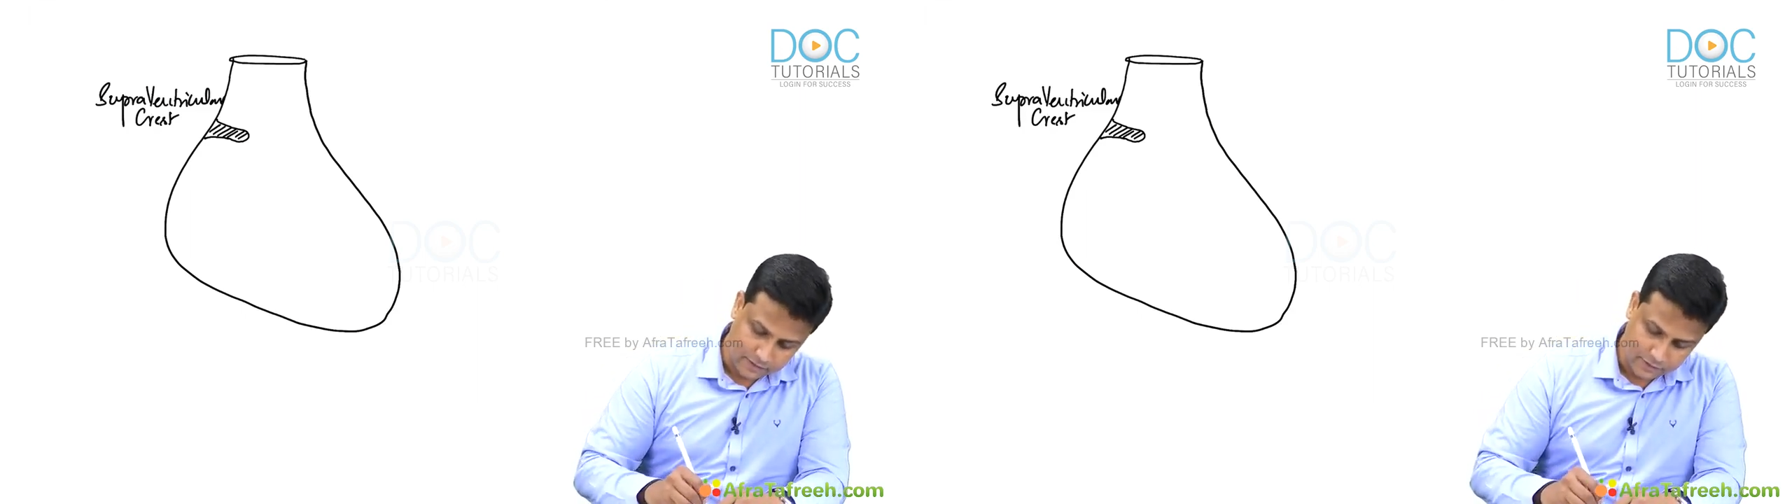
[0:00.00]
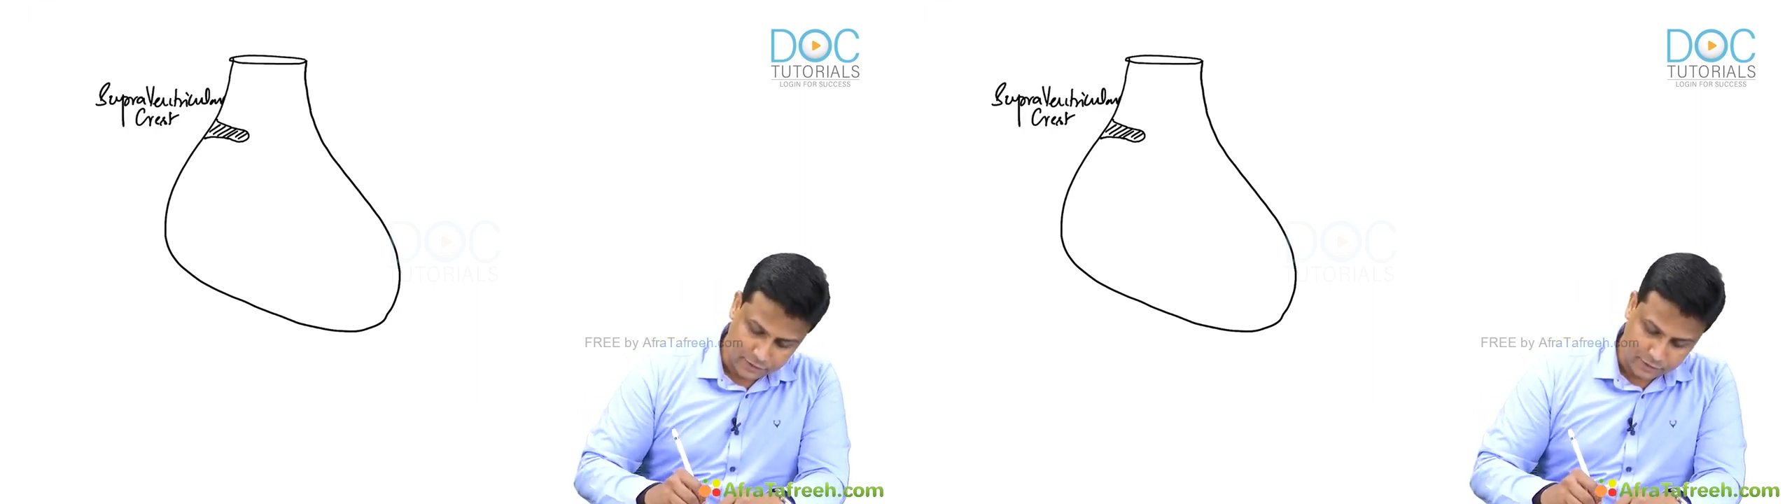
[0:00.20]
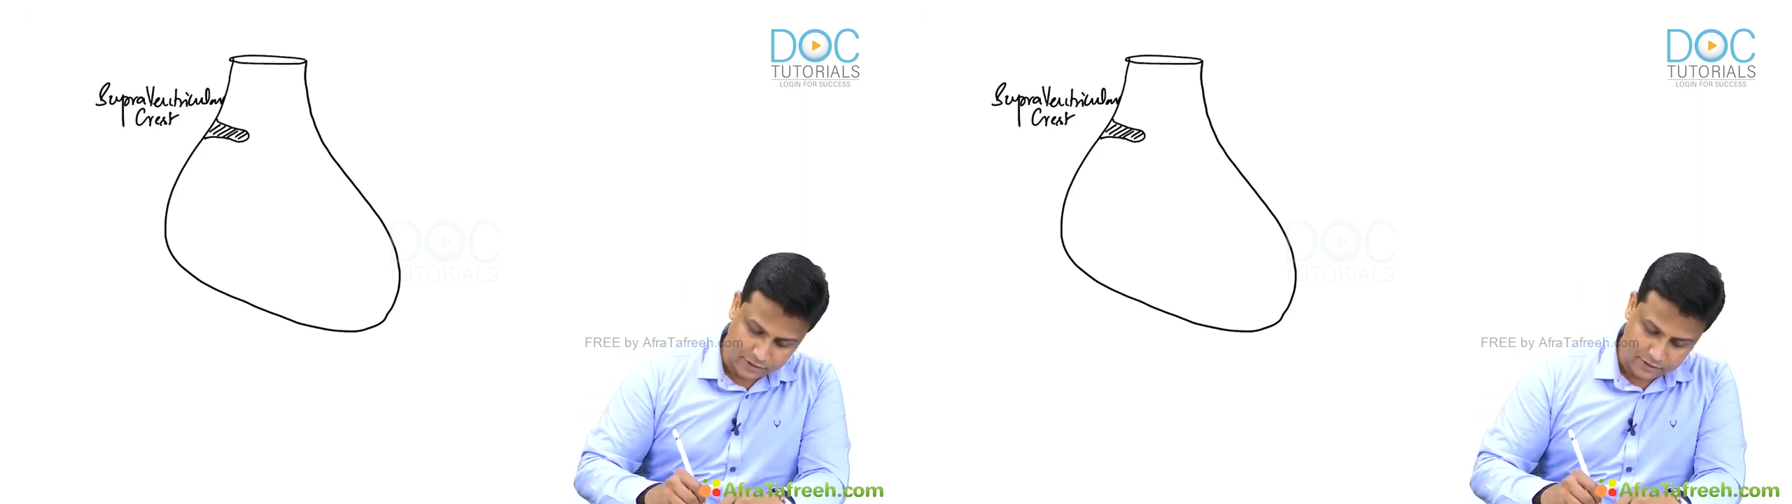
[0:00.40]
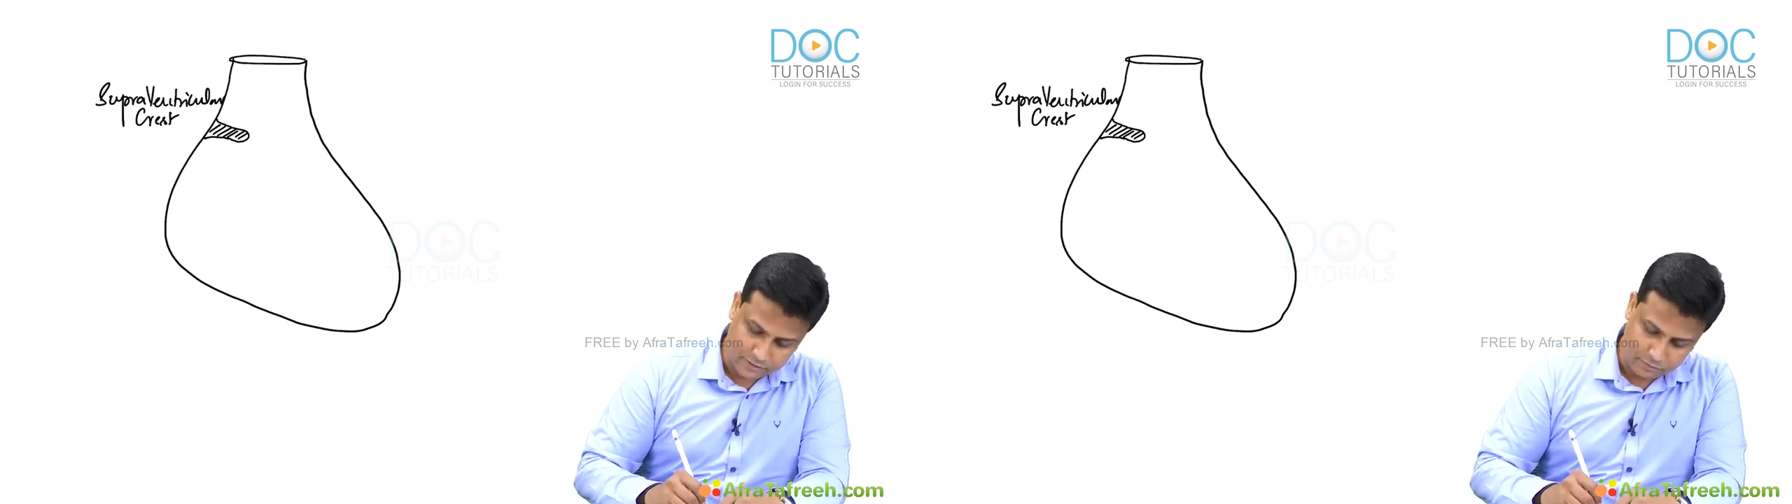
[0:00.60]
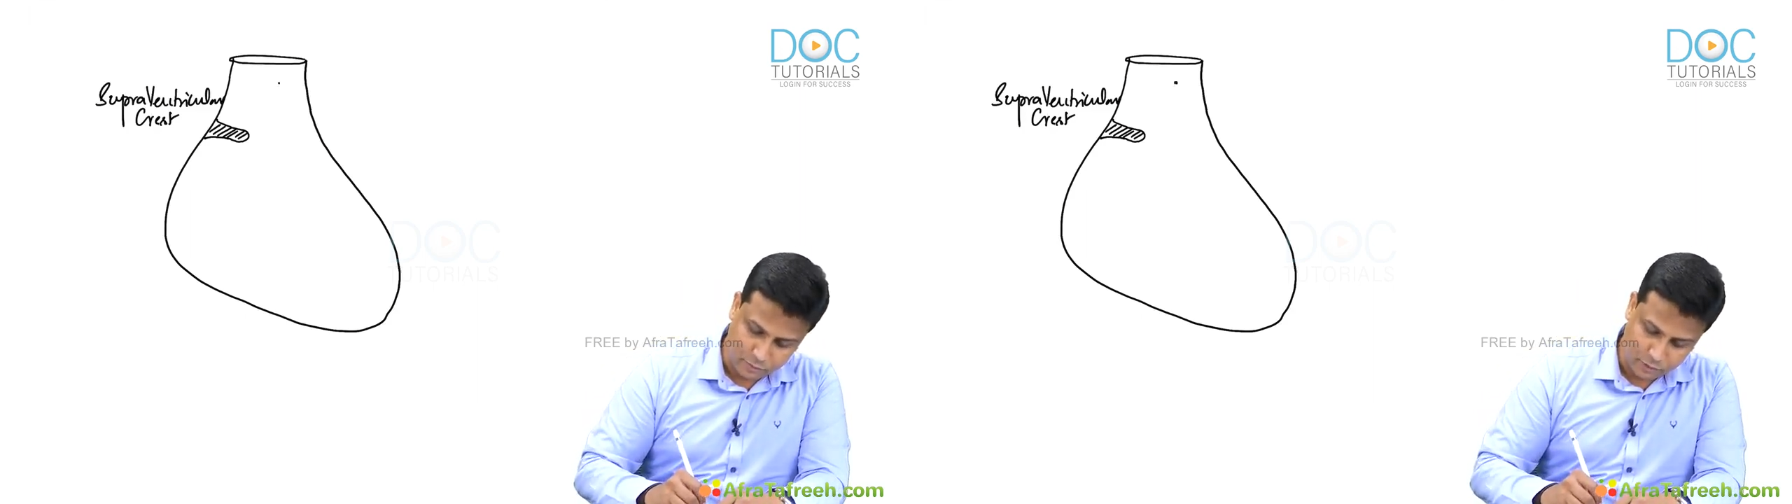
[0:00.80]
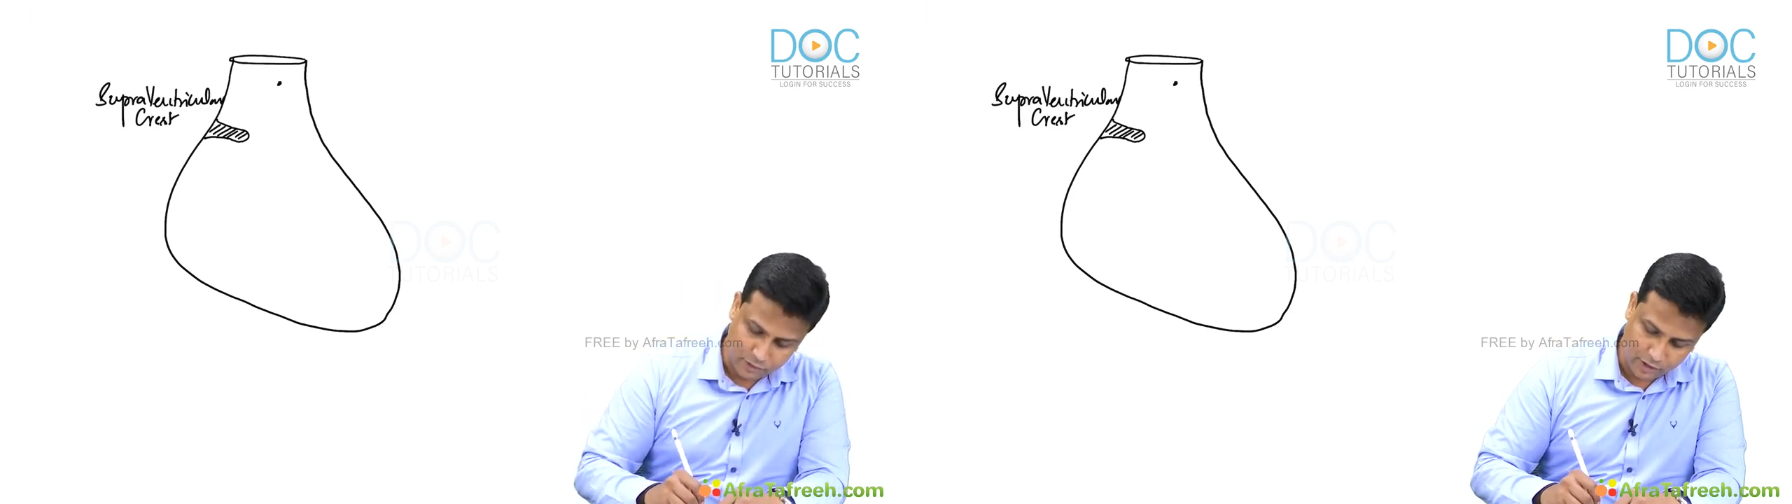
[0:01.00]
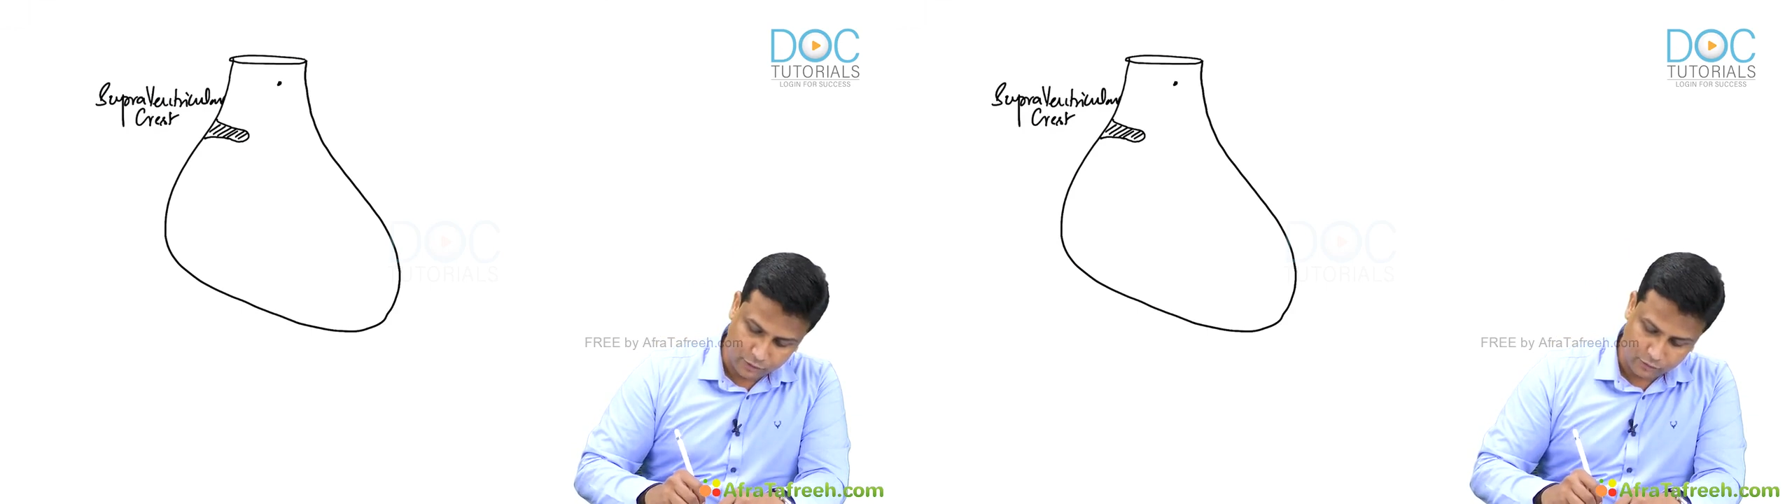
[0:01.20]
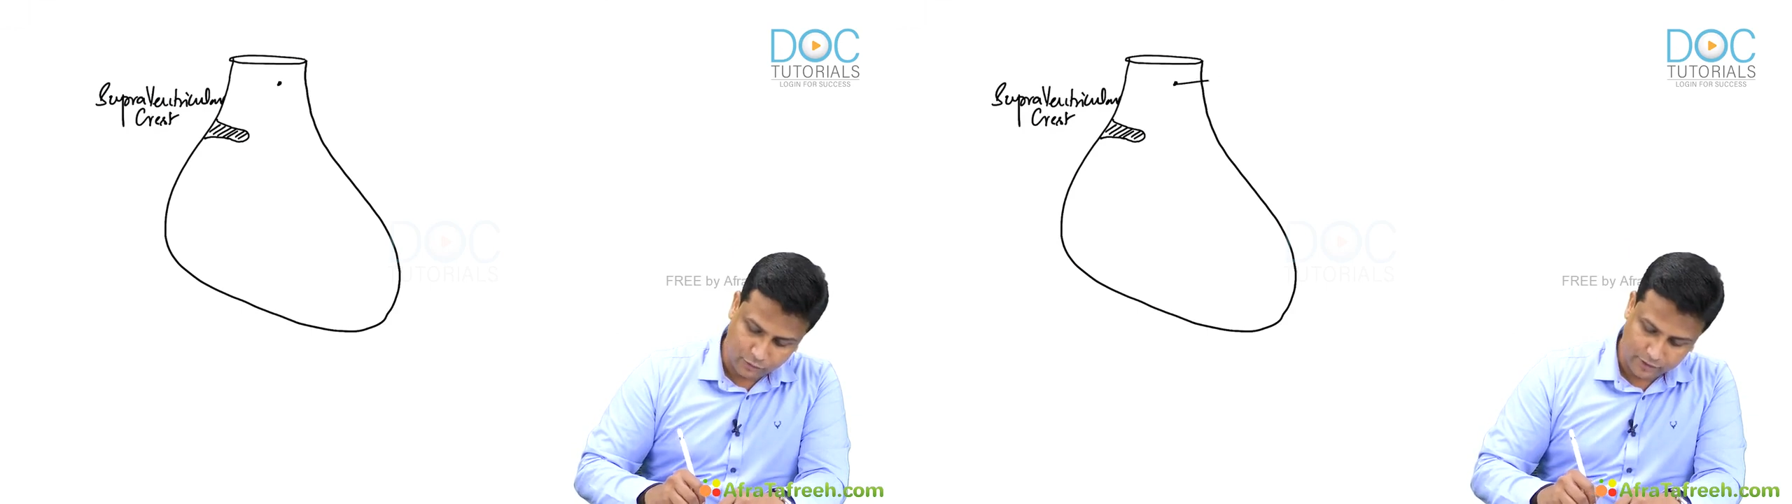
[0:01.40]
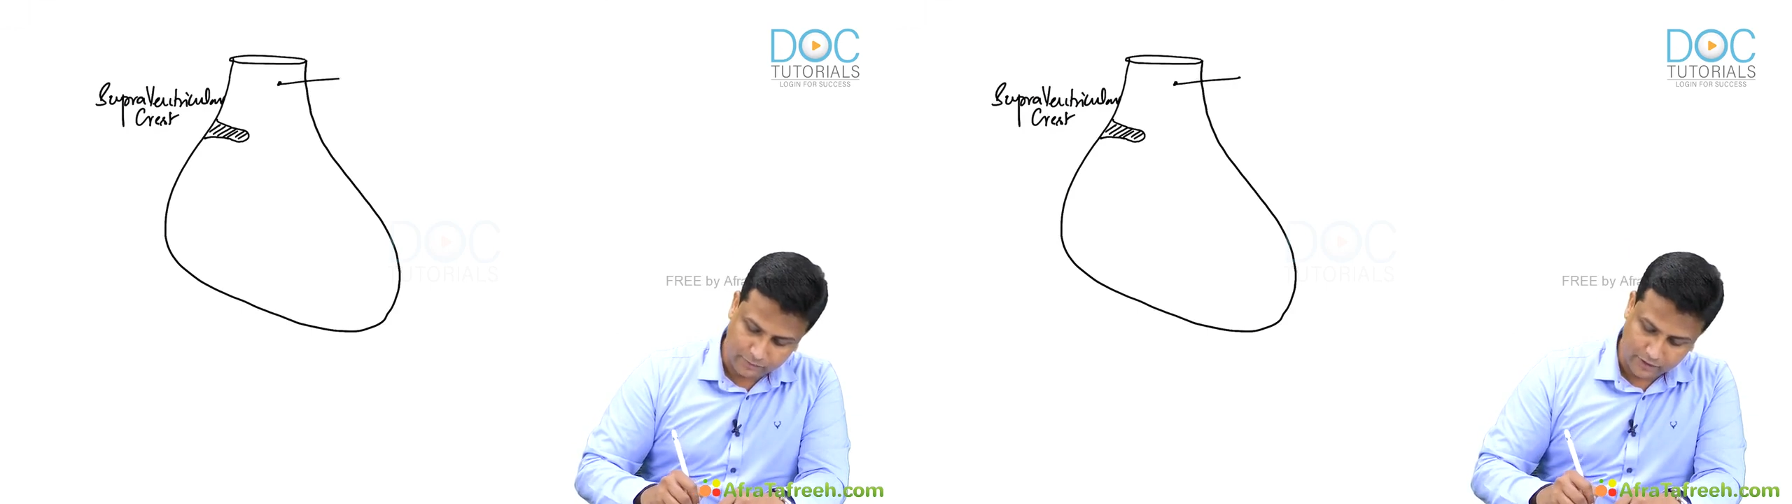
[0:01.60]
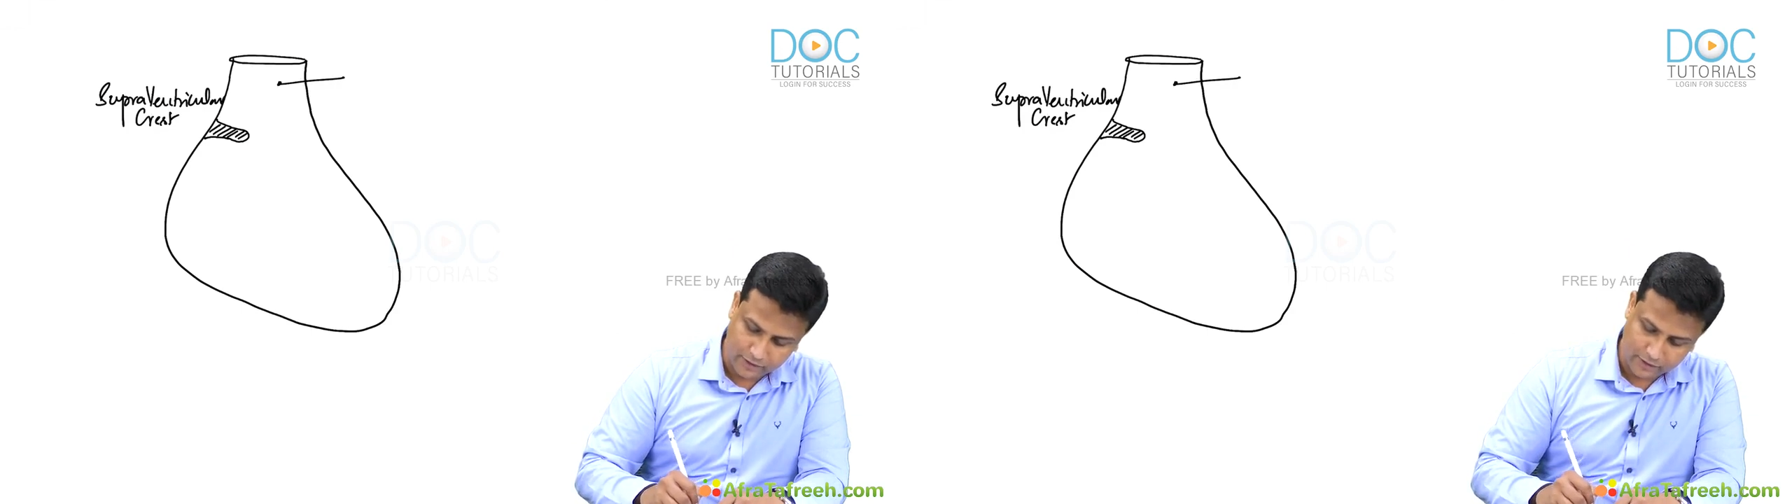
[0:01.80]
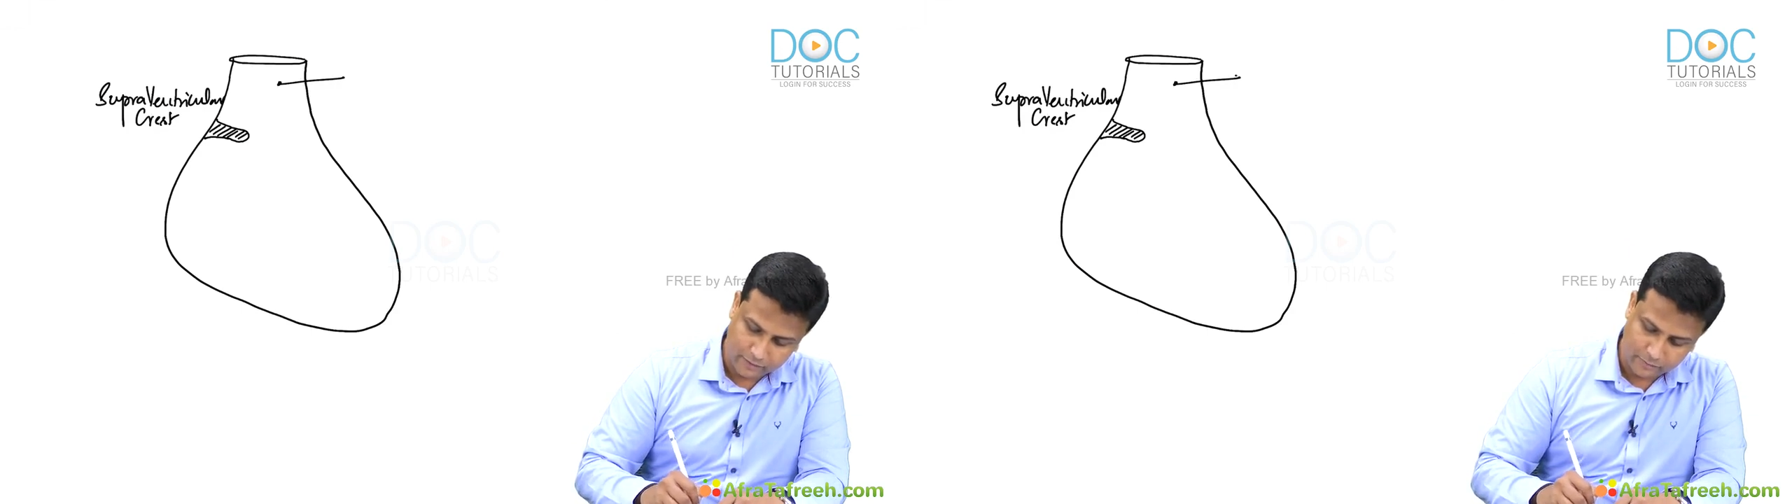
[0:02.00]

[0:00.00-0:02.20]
So, the smooth outflowing part